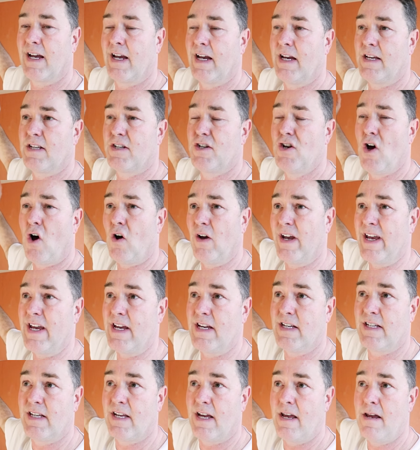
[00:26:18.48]
it's not
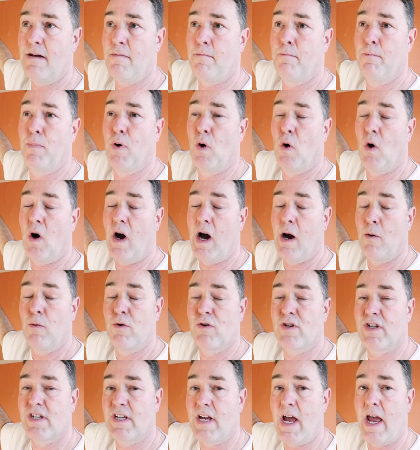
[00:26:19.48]
easy, but I
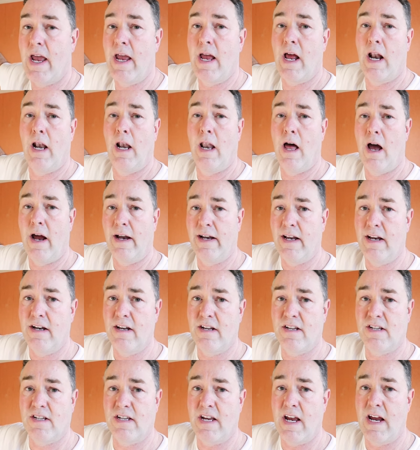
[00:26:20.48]
will say lining a
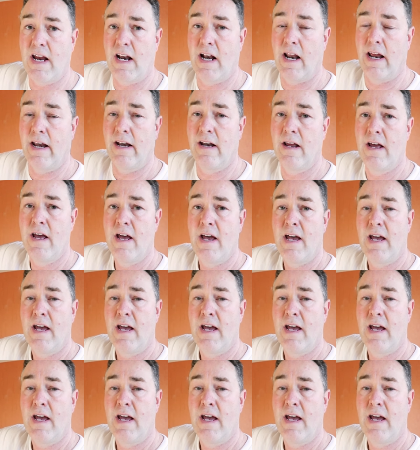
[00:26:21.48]
ceiling